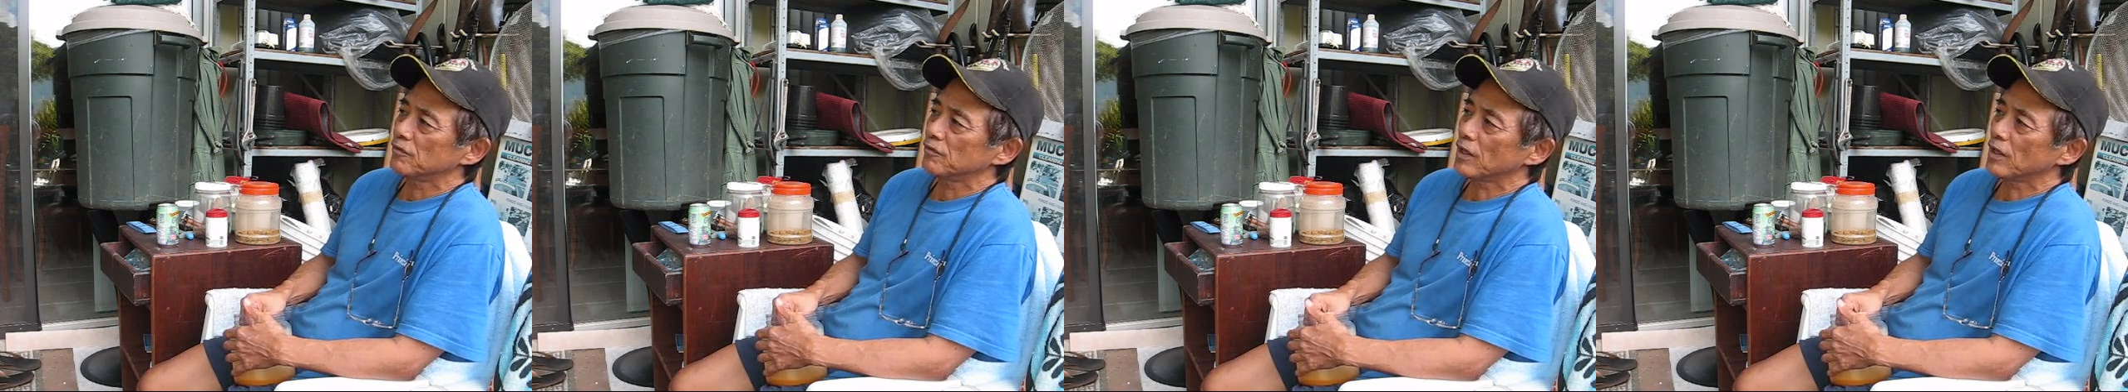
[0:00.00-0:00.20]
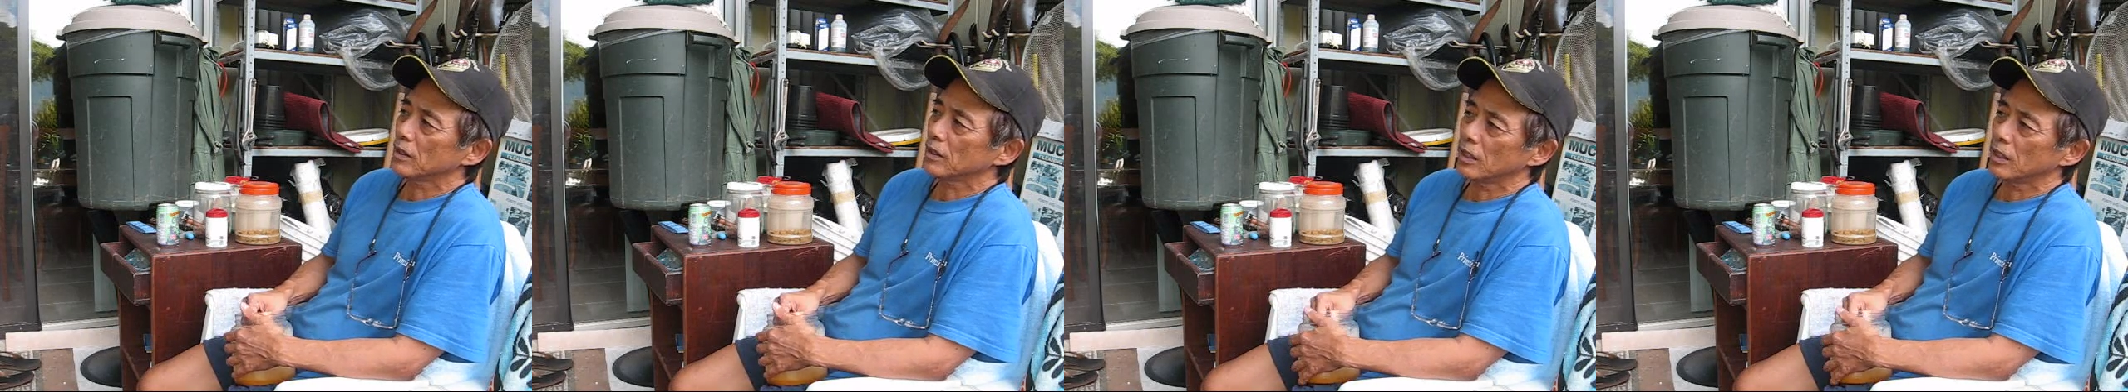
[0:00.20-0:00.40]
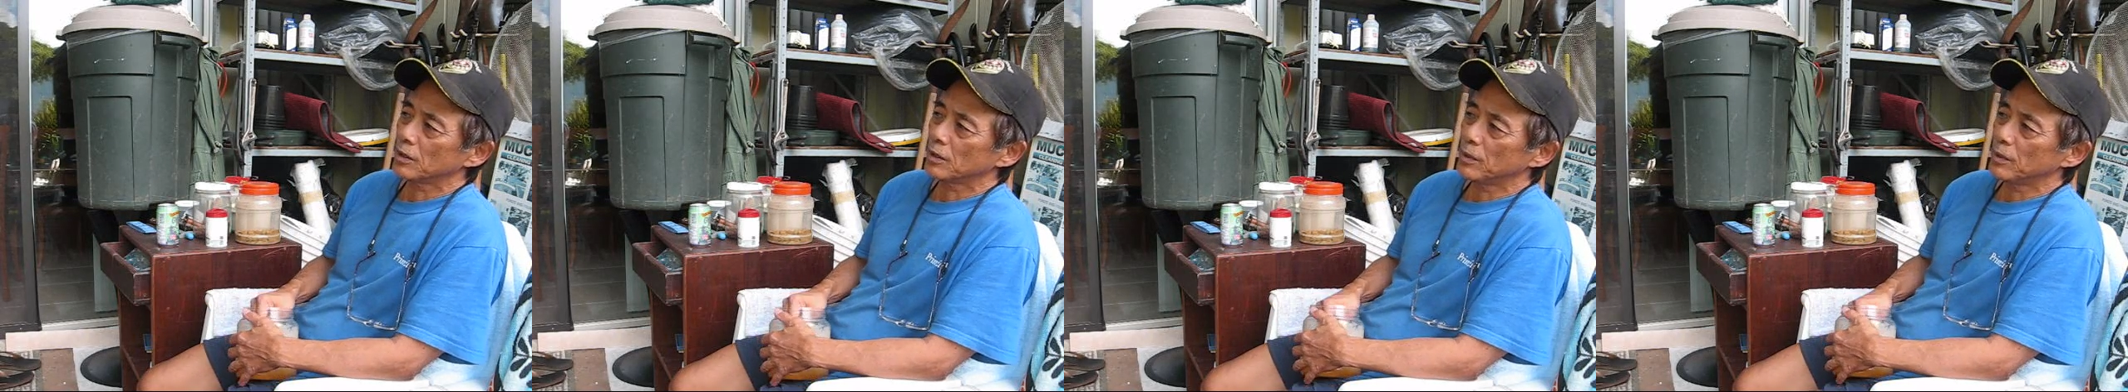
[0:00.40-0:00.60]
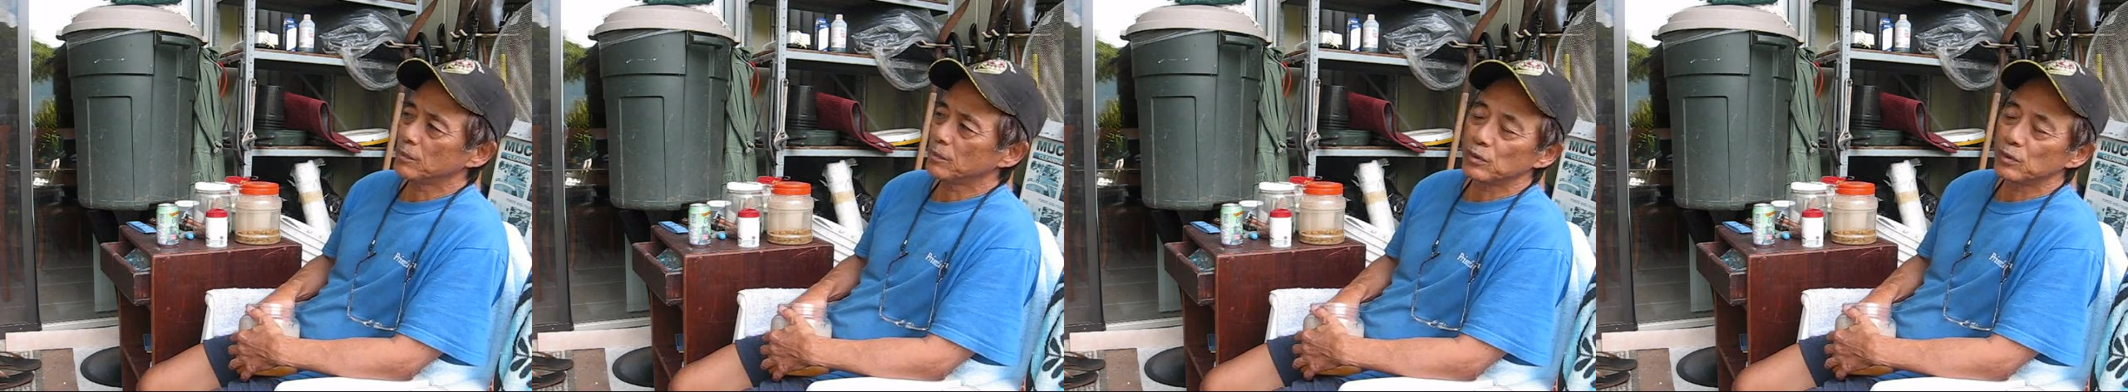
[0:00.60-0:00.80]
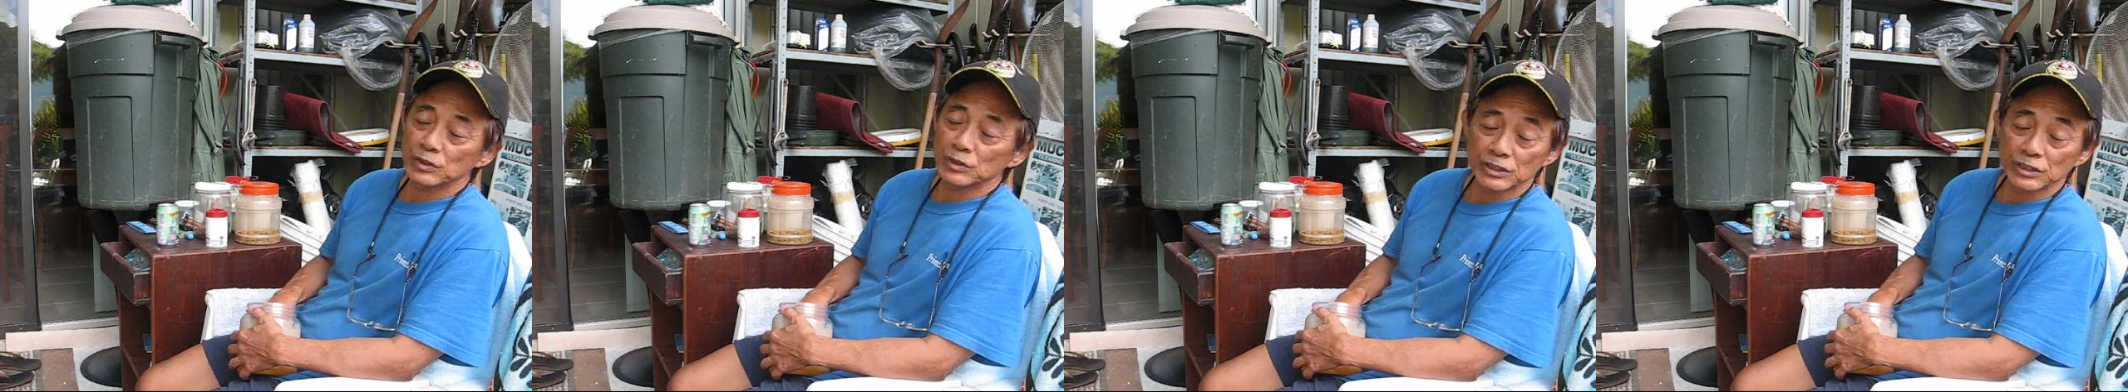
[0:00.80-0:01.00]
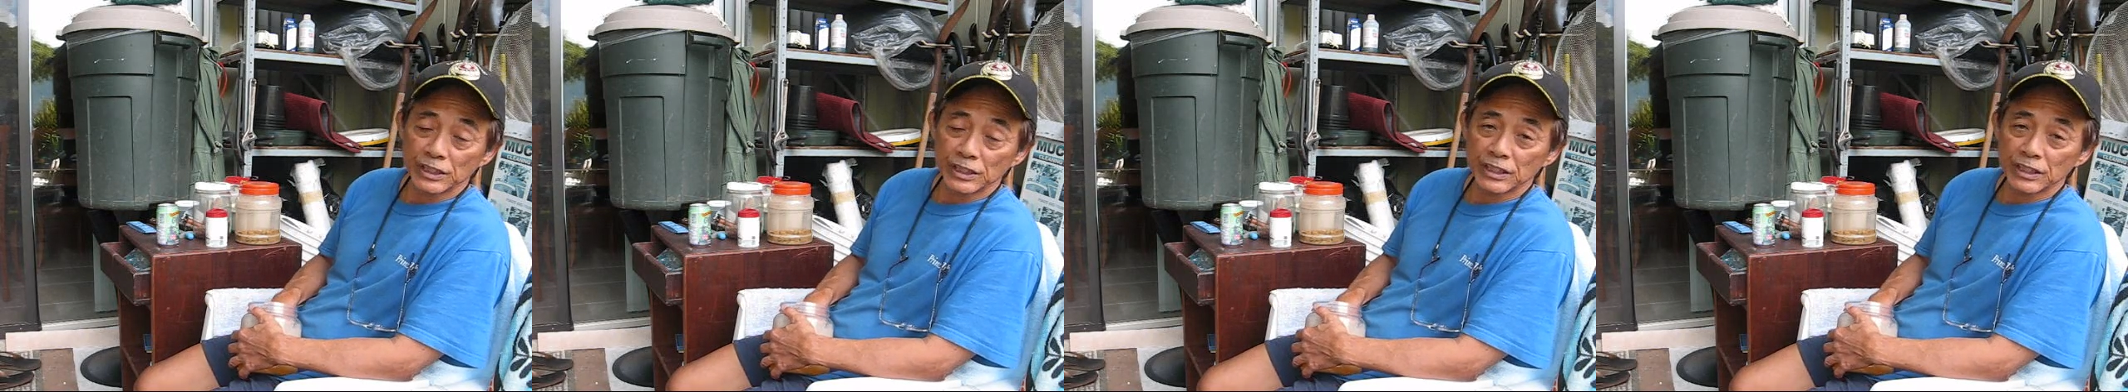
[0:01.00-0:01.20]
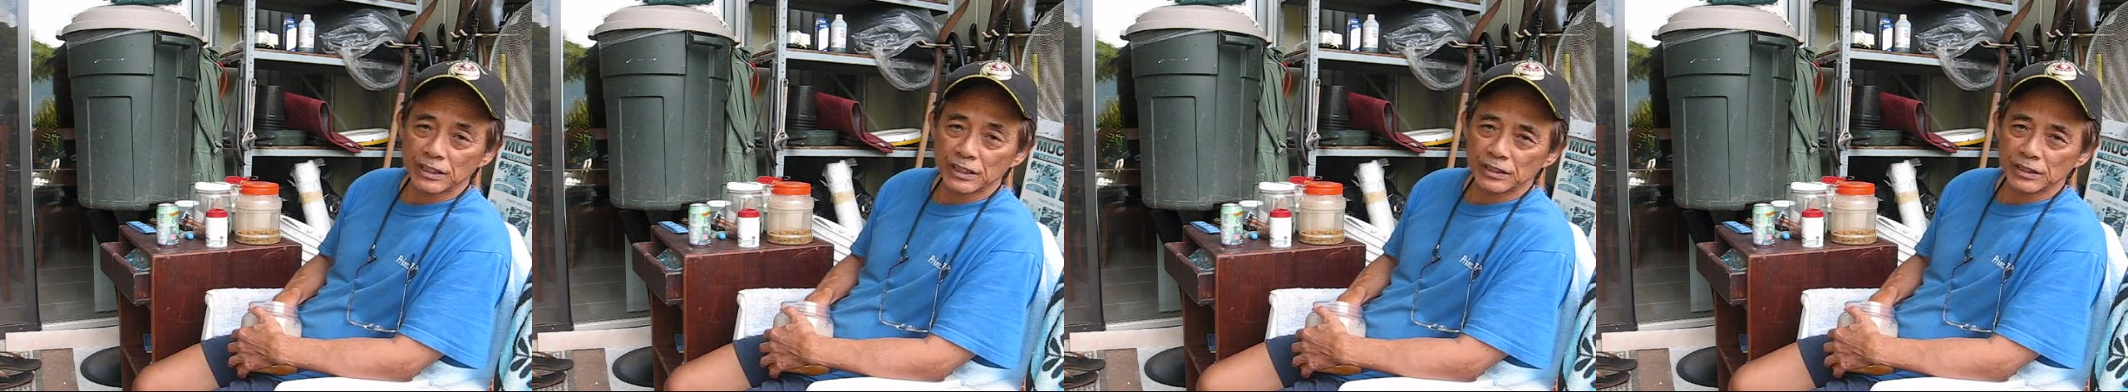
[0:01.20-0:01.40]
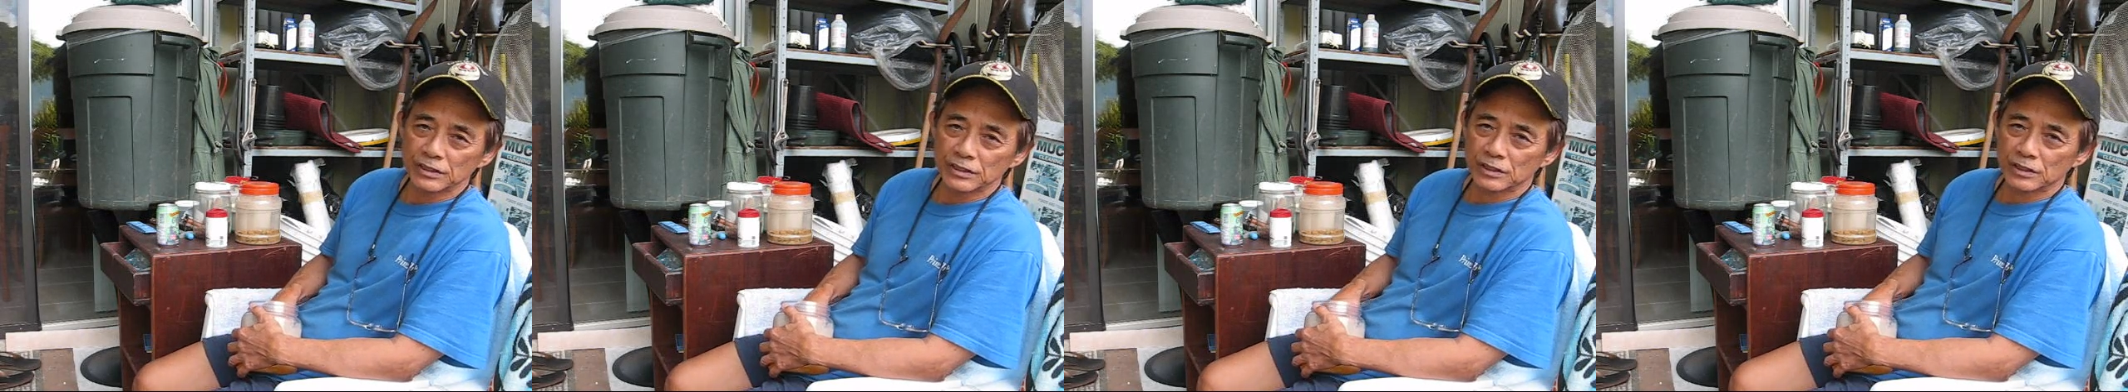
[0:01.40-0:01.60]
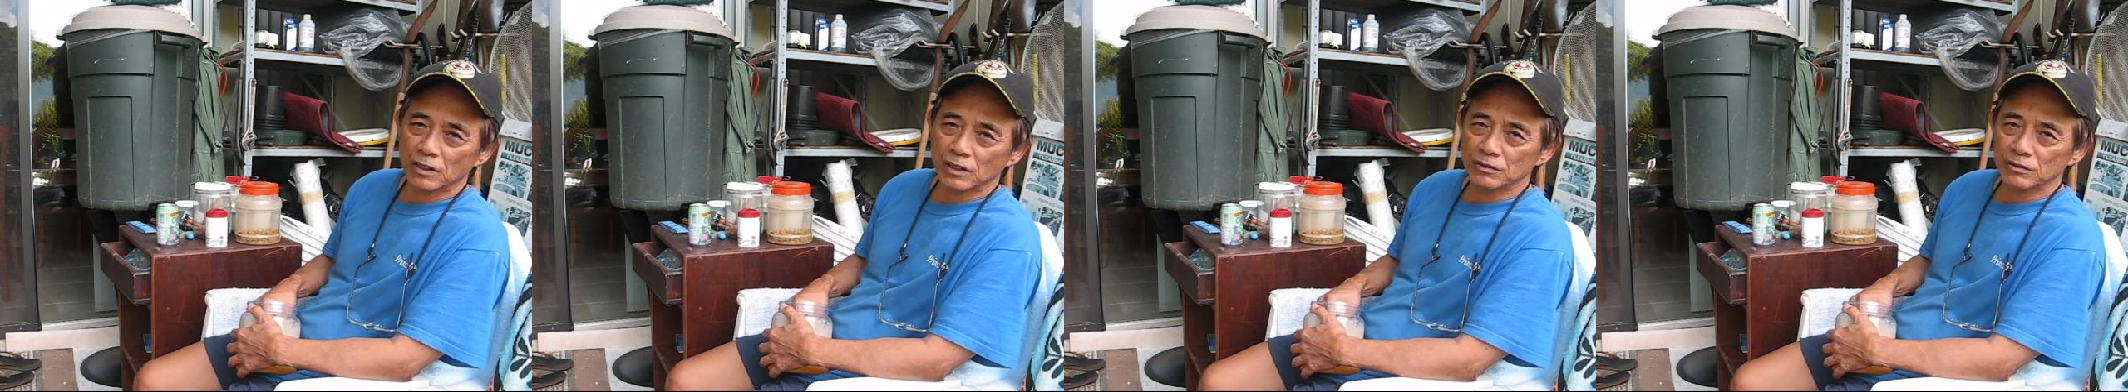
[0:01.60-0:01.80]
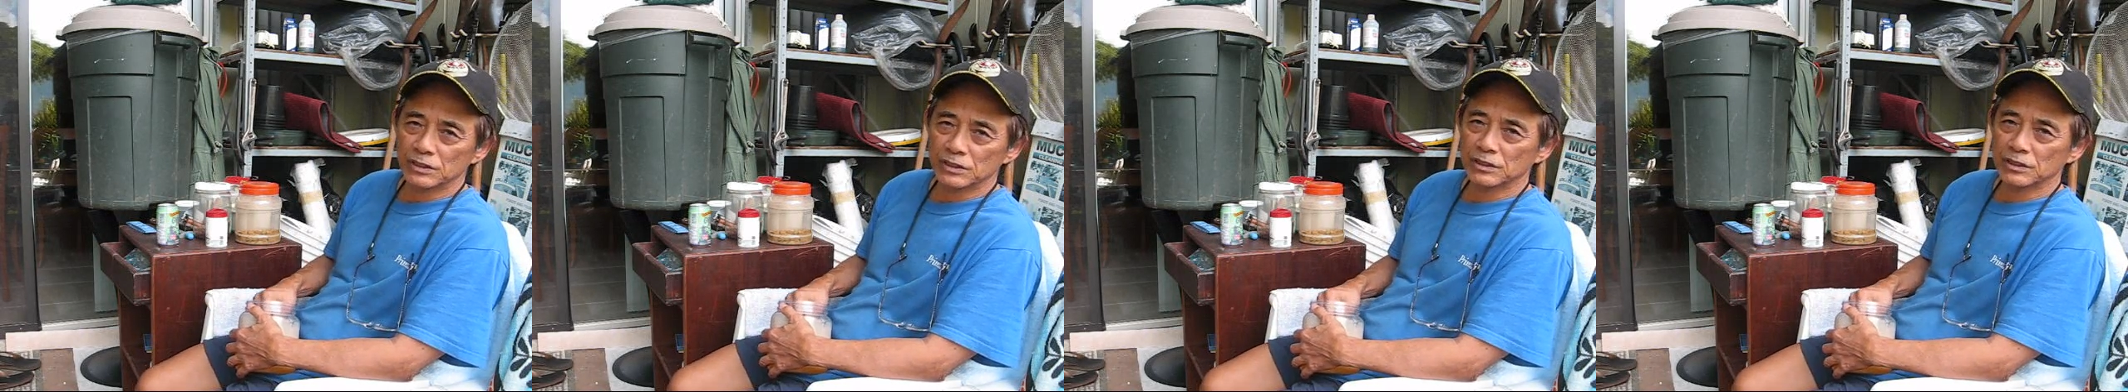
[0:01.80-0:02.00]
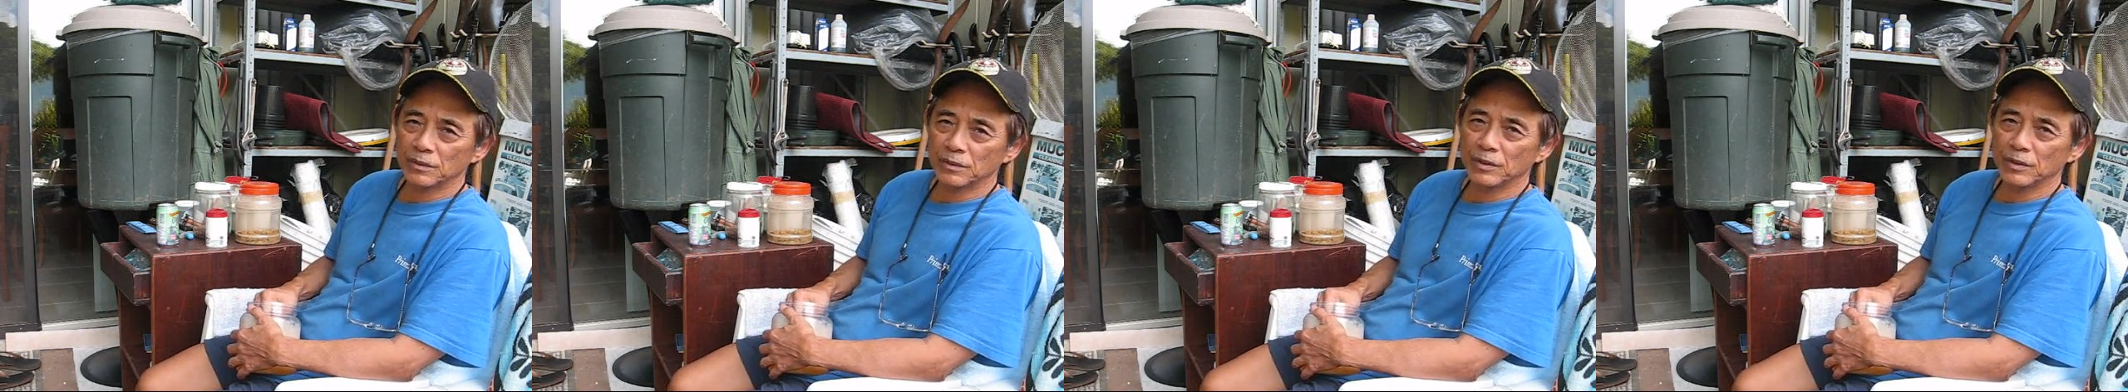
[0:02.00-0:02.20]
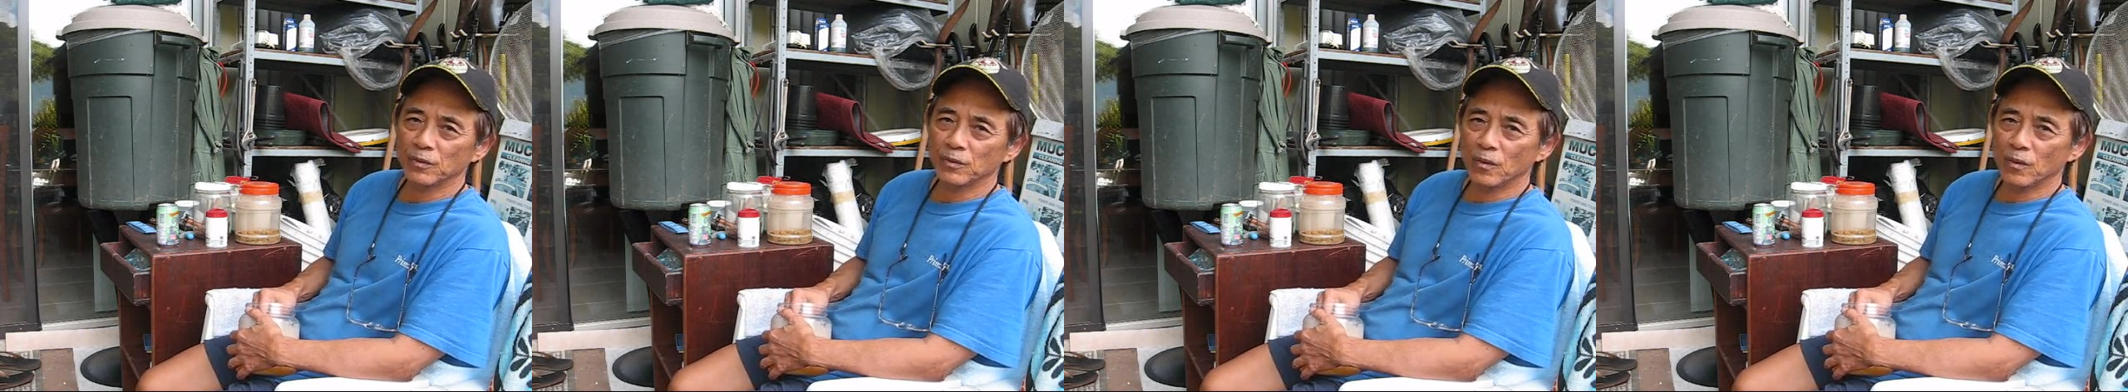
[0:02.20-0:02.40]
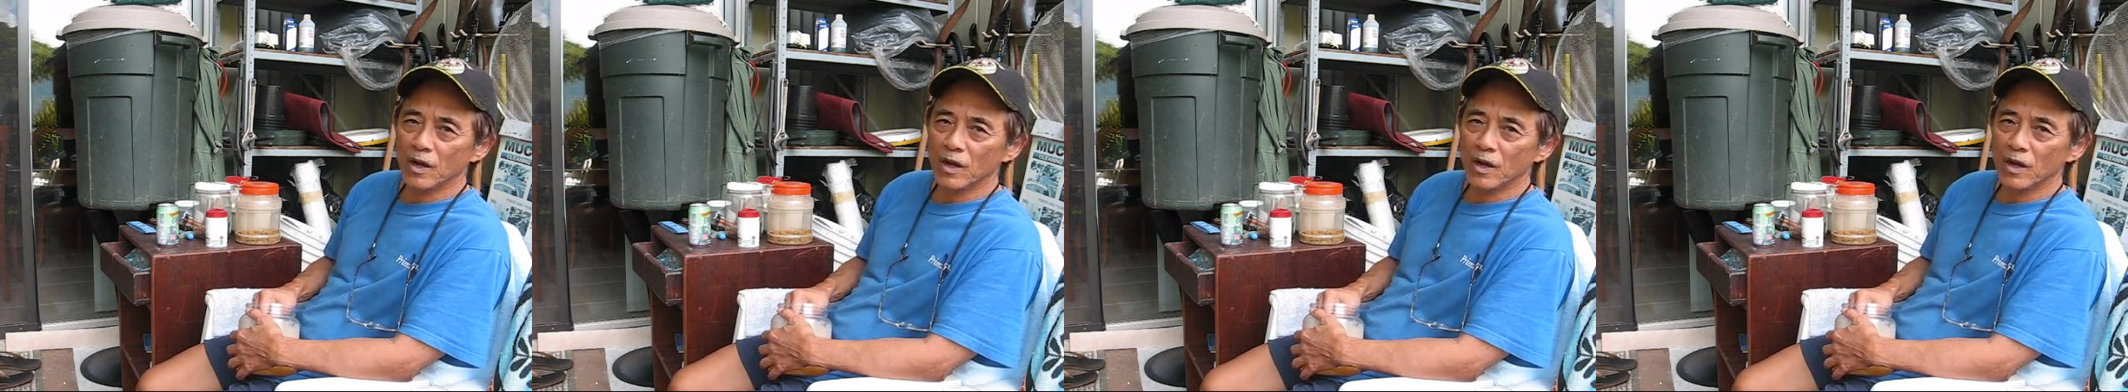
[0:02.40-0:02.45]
In fact, a lot of people who see these, they always tell me,